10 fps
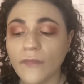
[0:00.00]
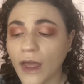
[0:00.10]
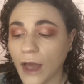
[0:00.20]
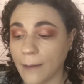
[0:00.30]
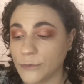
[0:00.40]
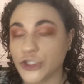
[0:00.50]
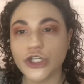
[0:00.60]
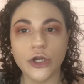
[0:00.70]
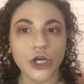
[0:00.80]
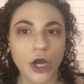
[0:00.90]
I'm just
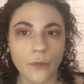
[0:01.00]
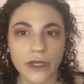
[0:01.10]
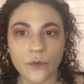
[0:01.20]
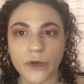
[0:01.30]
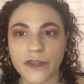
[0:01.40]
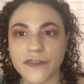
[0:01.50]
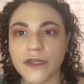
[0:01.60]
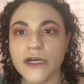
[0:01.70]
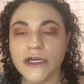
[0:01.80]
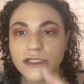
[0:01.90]
going to go in with
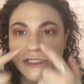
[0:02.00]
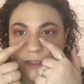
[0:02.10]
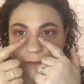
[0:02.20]
some